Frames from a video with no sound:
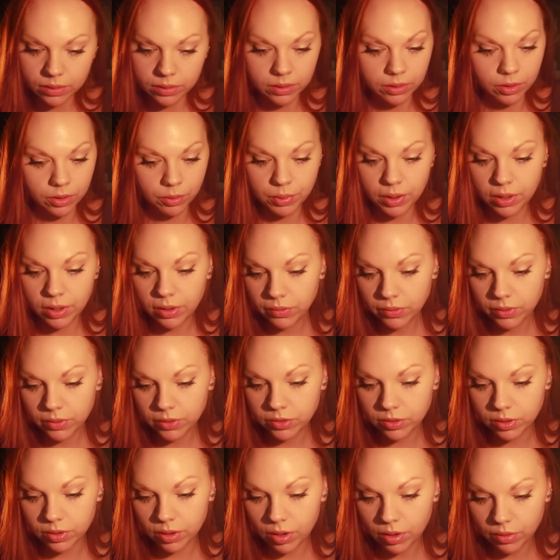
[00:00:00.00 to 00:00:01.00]
No matter if
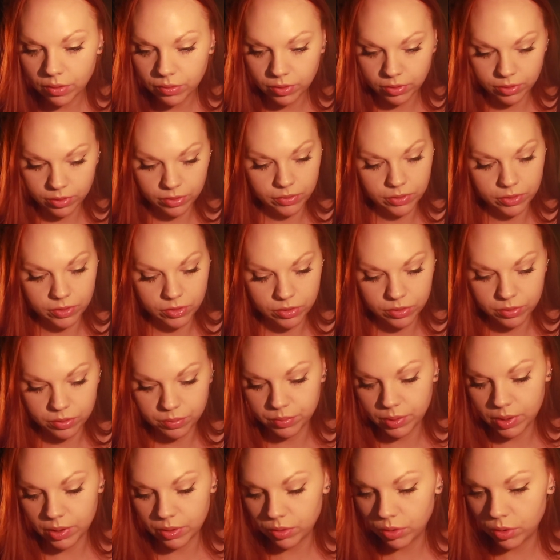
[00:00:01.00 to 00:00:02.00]
it's love or if it's
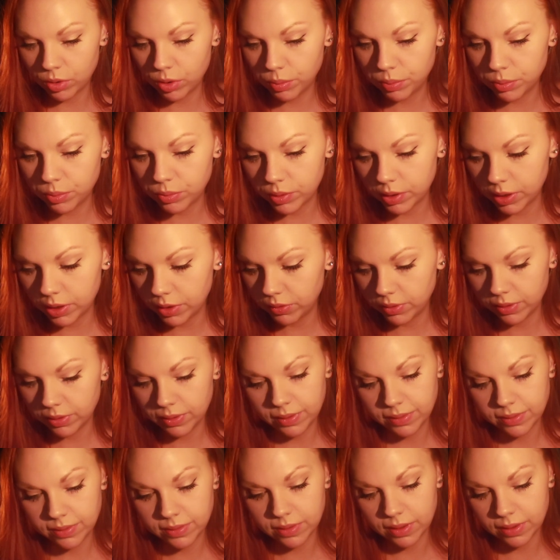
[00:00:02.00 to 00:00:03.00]
about hope, whatever it
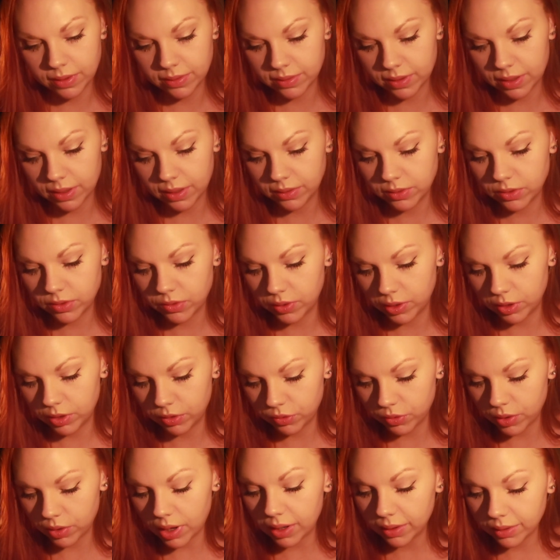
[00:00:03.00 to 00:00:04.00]
is that's
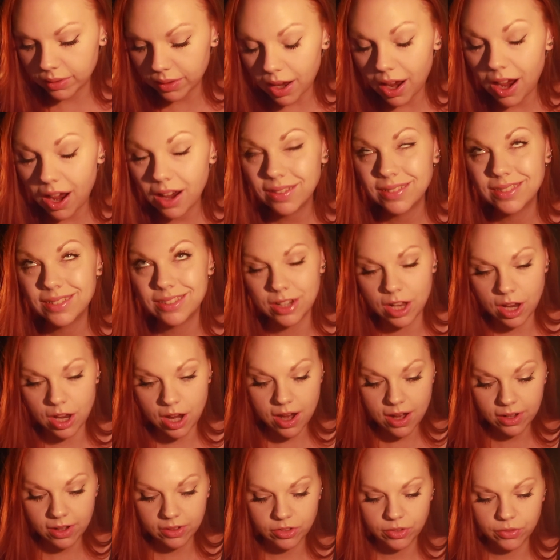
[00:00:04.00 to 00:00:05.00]
activated for, uh,
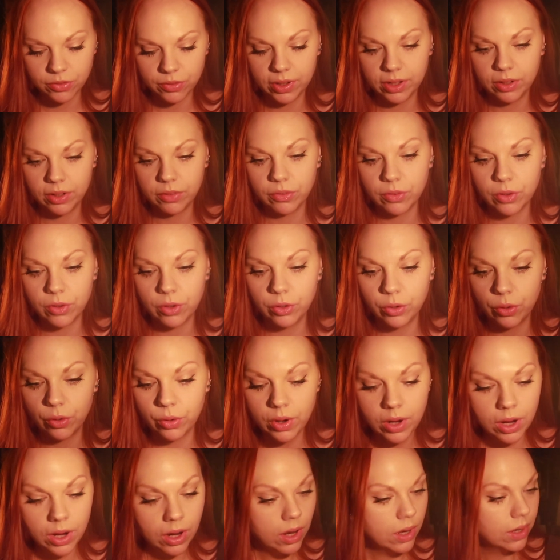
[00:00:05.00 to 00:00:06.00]
activated for you.
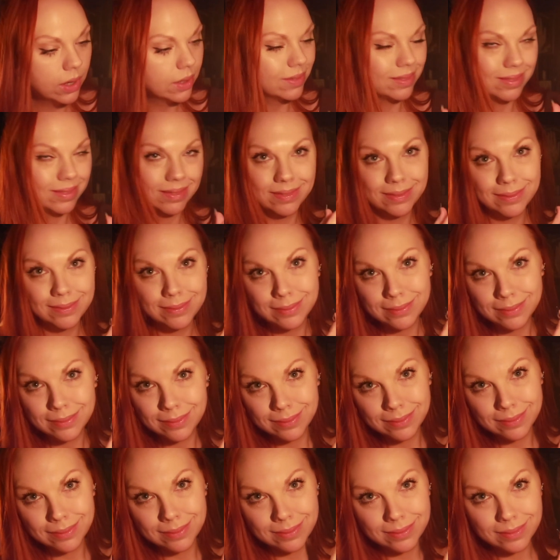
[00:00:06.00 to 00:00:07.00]

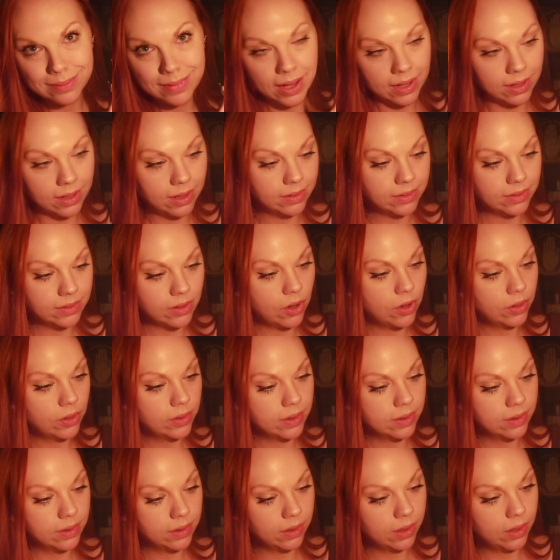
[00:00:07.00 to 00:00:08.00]
And I saw
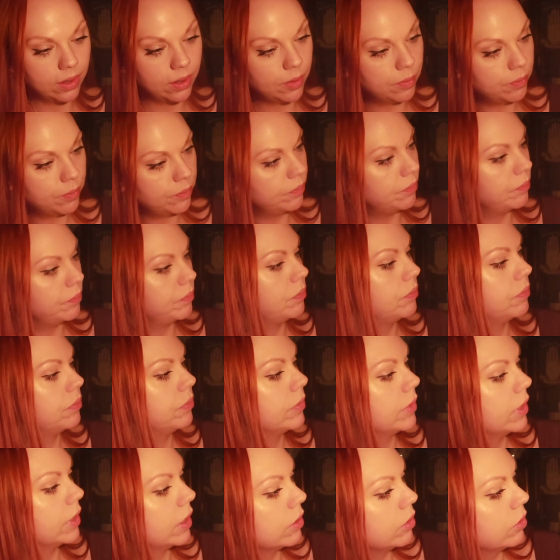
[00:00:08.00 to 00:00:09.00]
the, um,
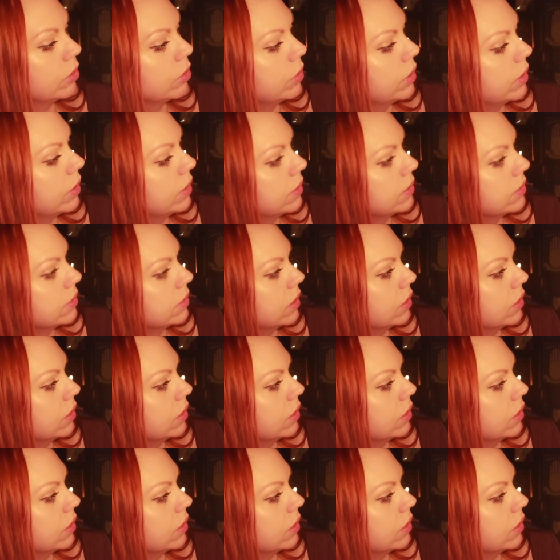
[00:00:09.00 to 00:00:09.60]
I don't know where it is